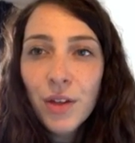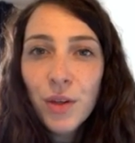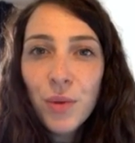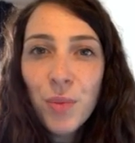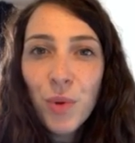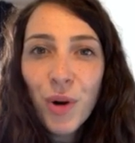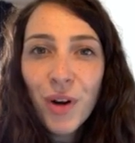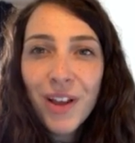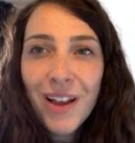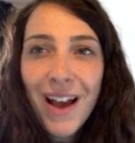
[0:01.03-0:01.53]
Good
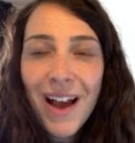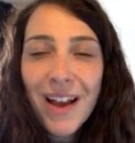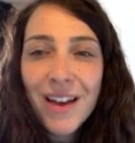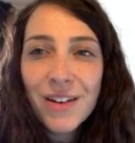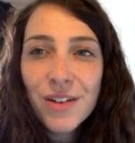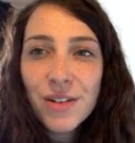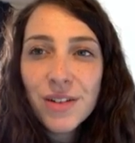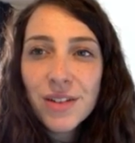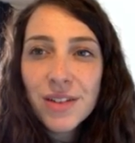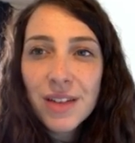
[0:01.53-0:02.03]
morning,
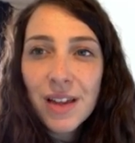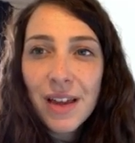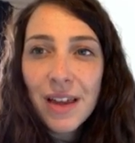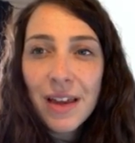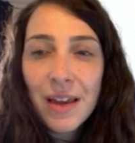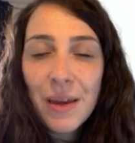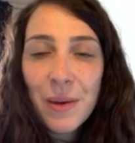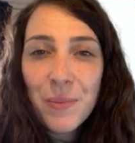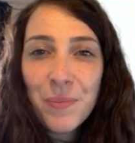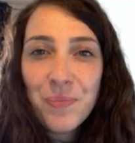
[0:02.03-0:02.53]
hires.
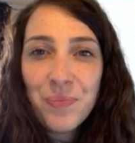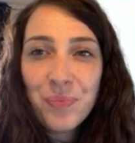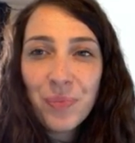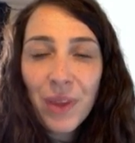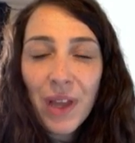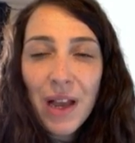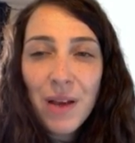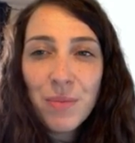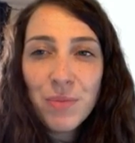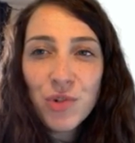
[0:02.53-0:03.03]
I'm
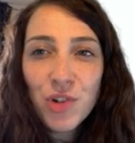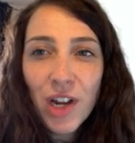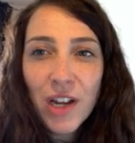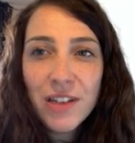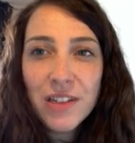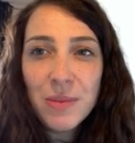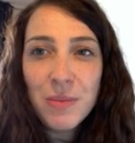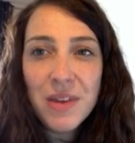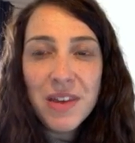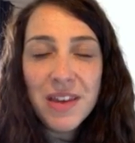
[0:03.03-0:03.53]
trying
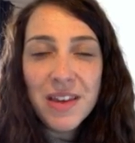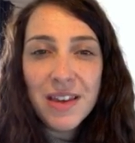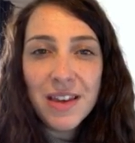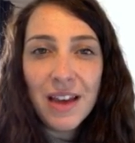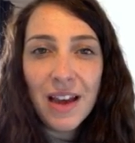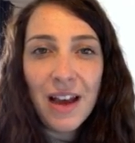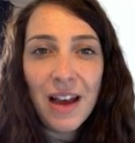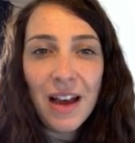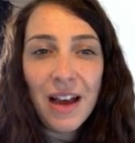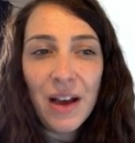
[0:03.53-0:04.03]
to make
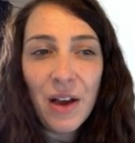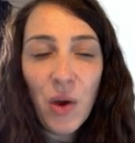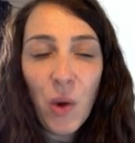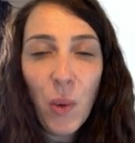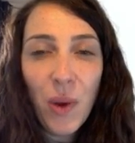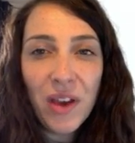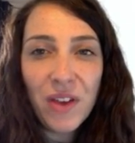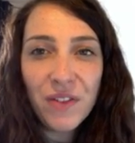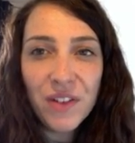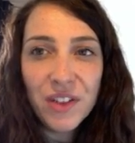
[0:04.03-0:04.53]
a
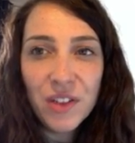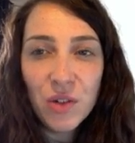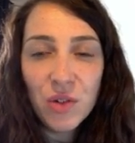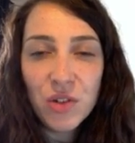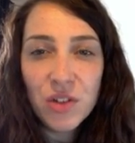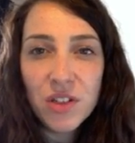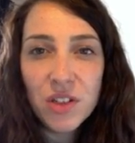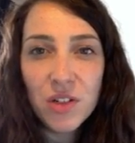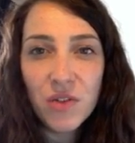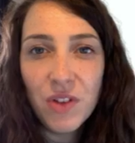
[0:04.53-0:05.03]
quick video
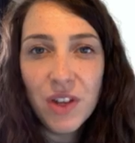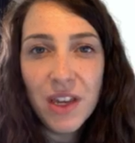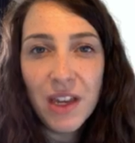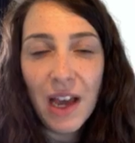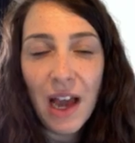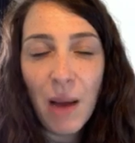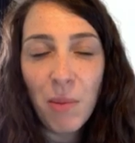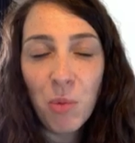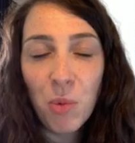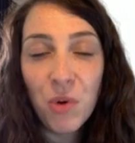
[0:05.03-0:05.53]
just to
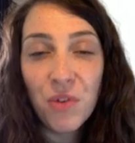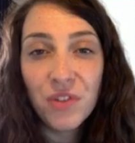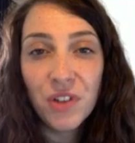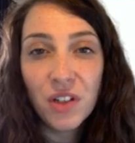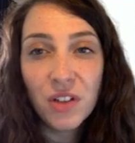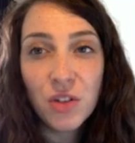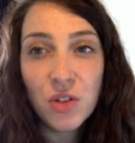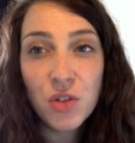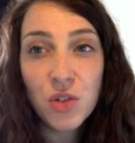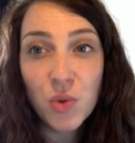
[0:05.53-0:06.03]
recap what we've
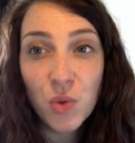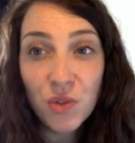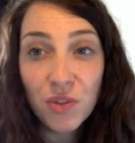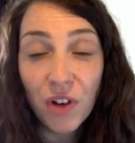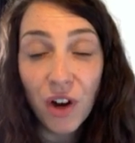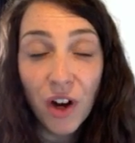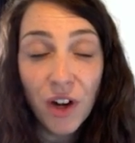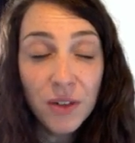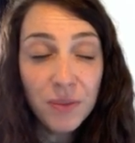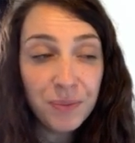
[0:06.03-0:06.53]
done so
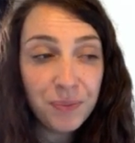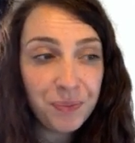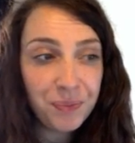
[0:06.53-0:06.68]
far.